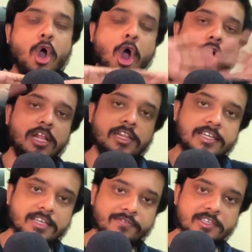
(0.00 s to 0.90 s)
all
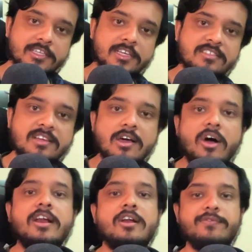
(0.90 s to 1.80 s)
the services
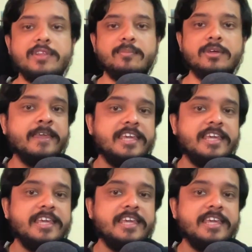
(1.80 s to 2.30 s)
or none of them.